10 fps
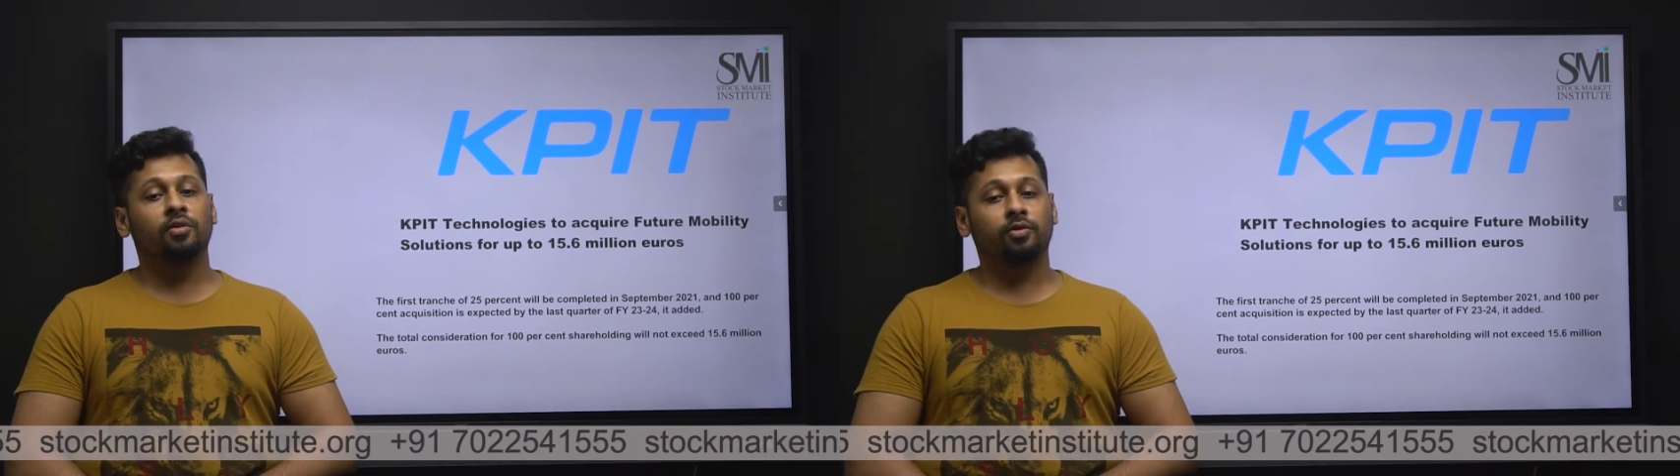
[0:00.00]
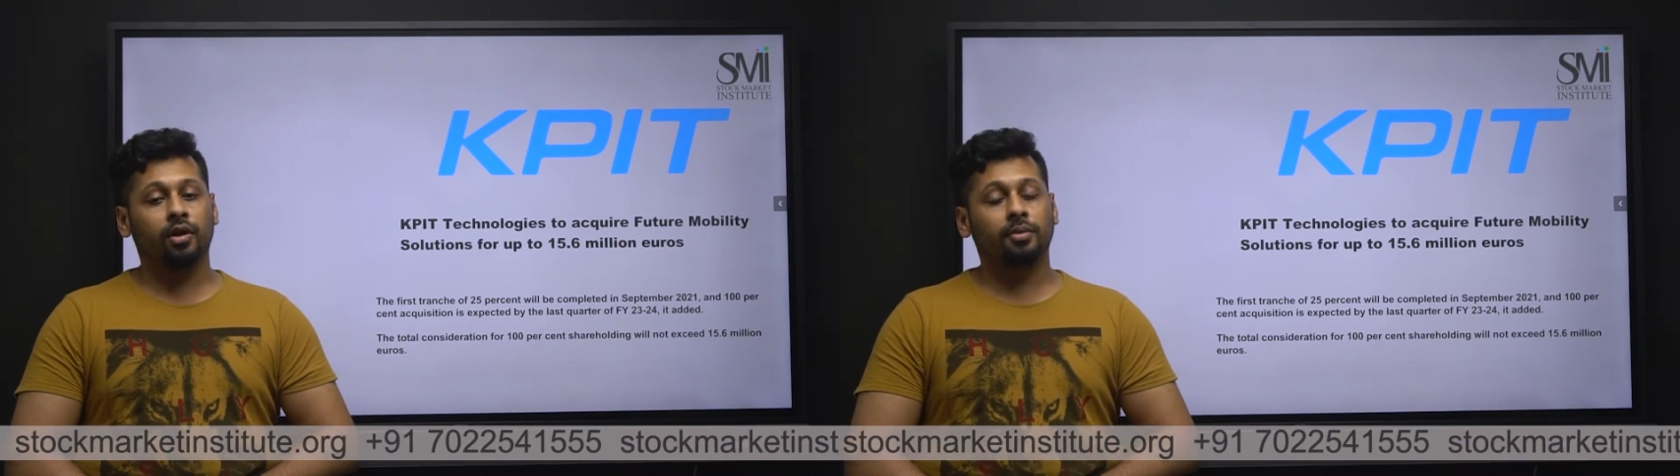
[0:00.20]

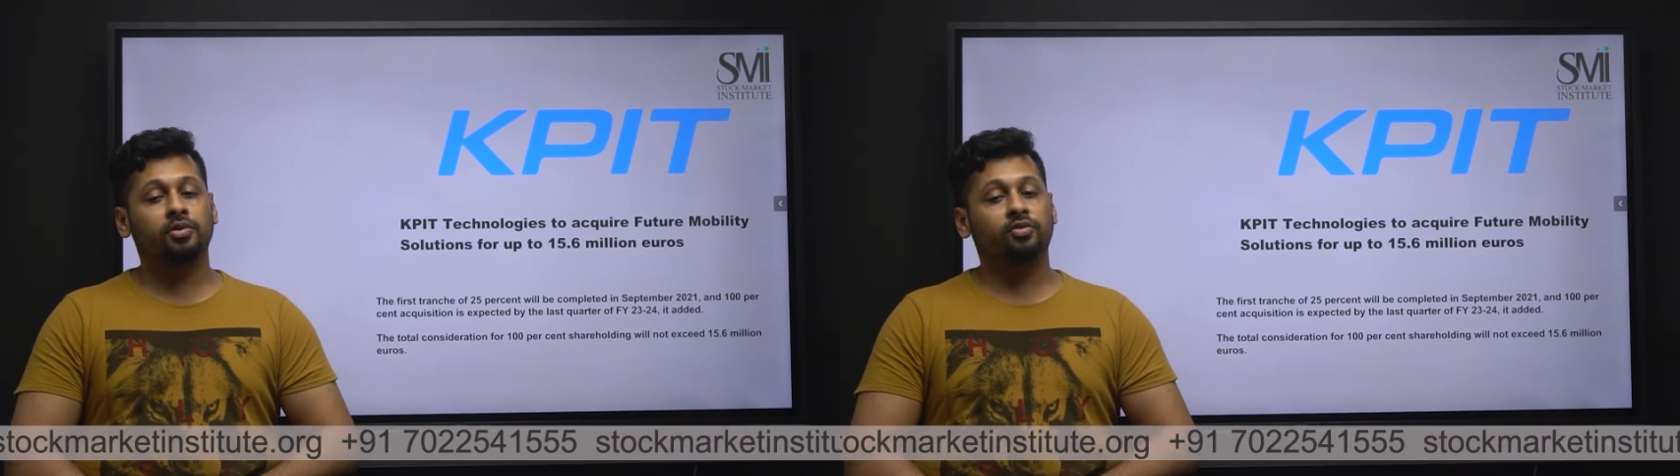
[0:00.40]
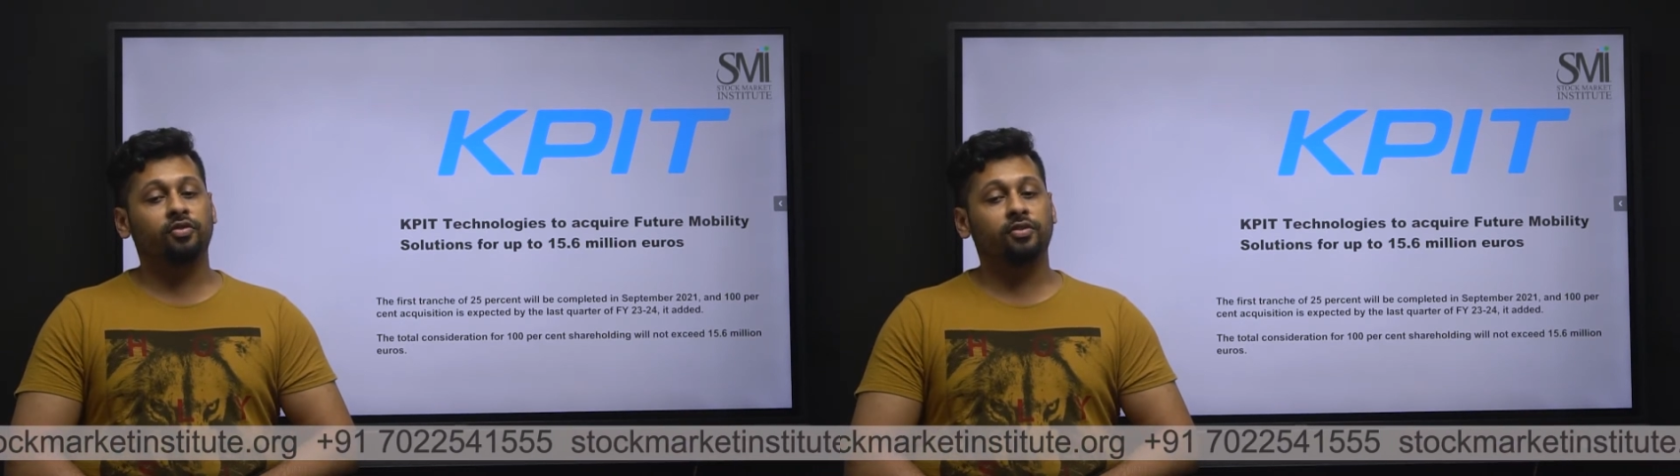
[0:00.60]
for up
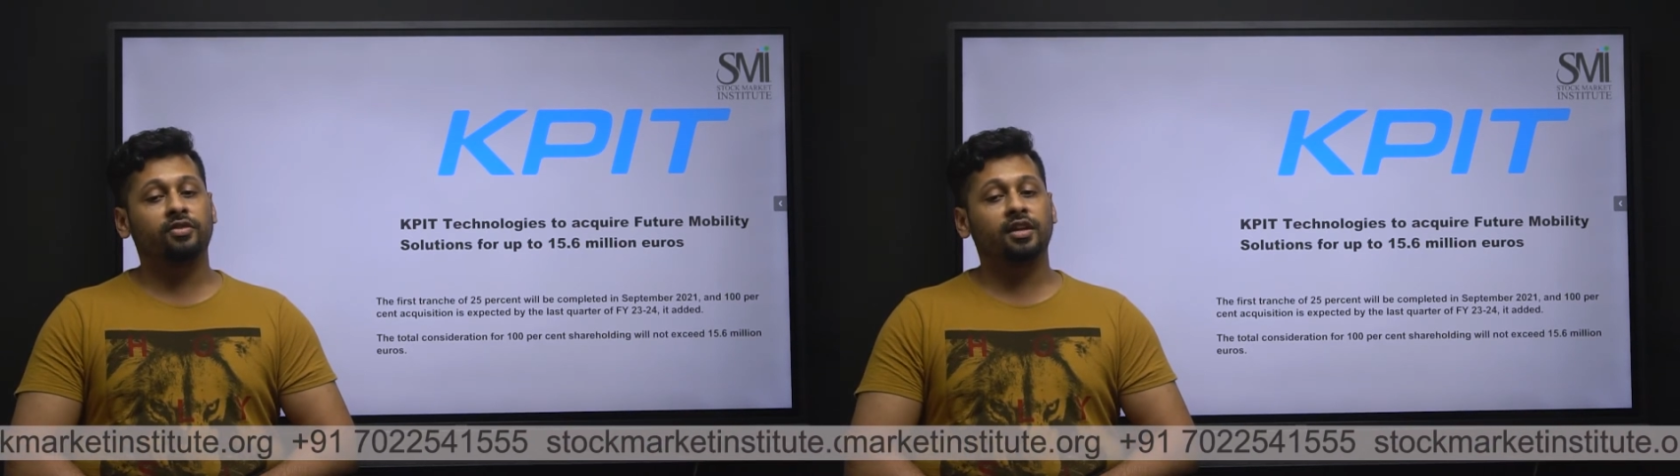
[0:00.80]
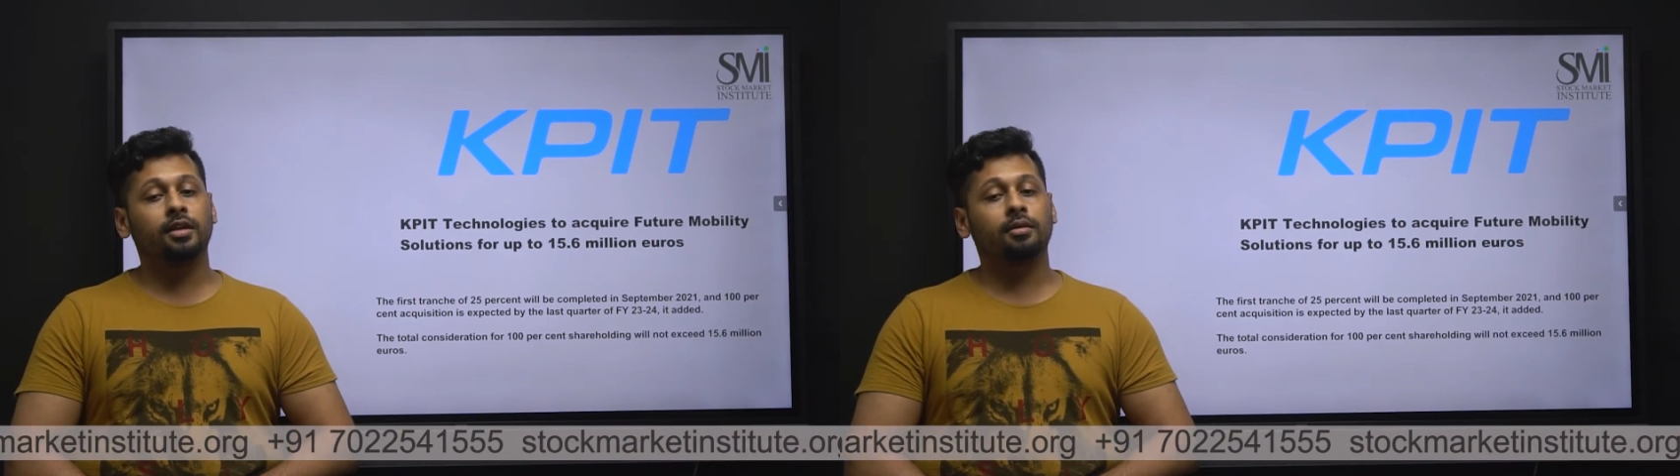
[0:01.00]
to
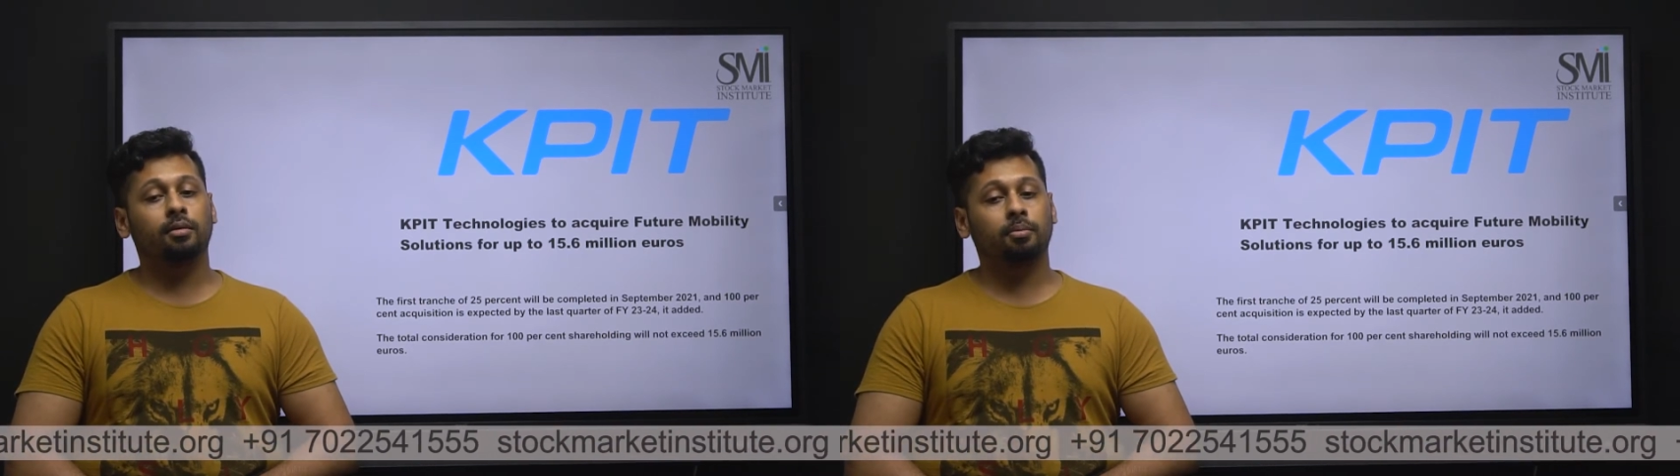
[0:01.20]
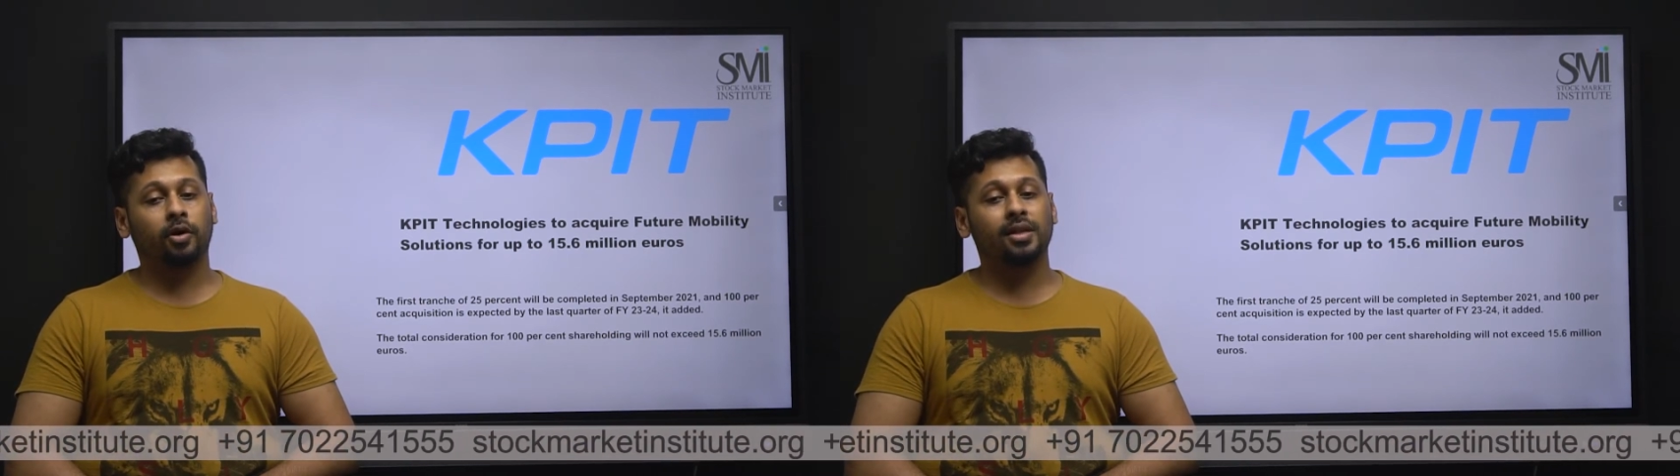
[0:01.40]

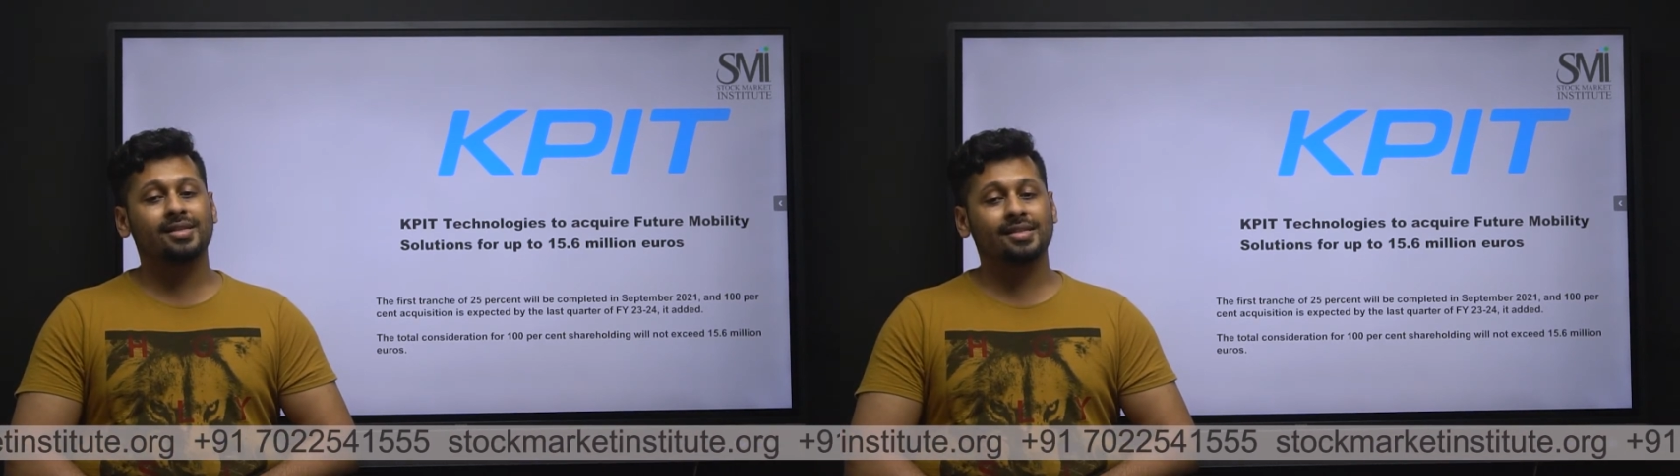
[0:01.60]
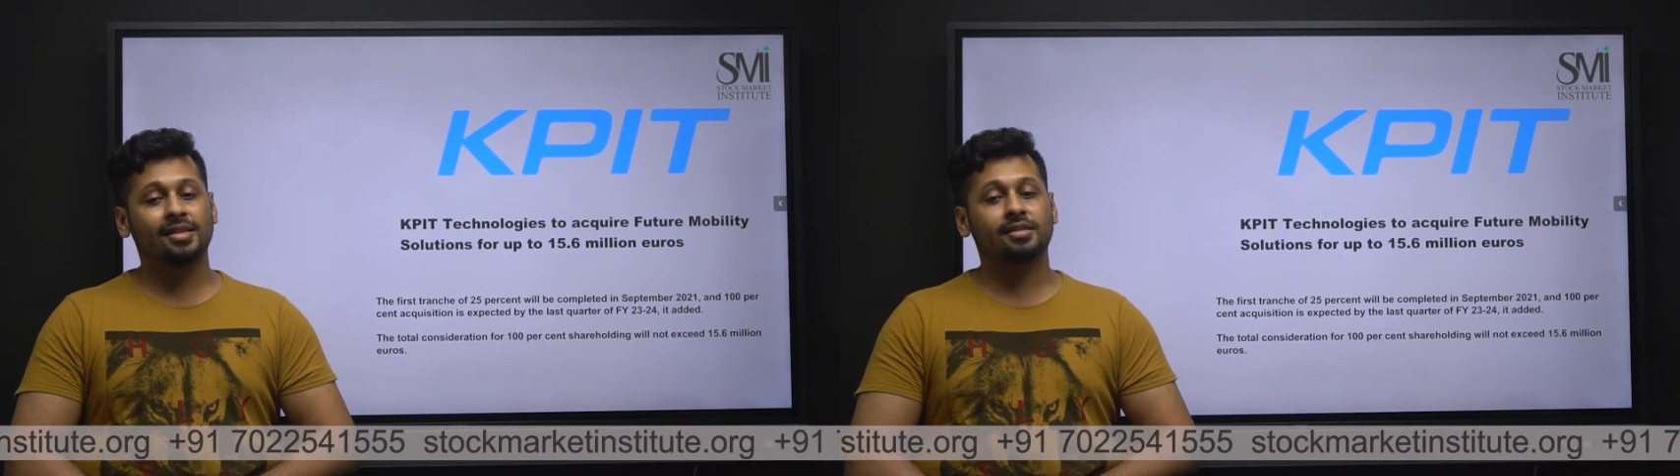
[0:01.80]

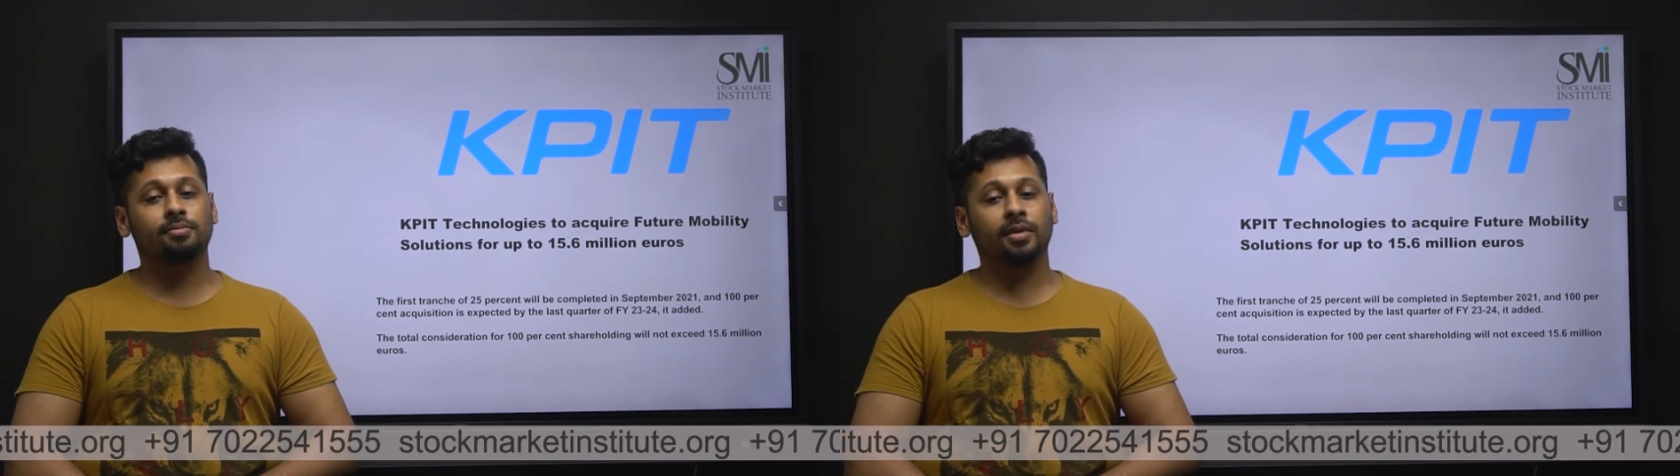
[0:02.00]
15.6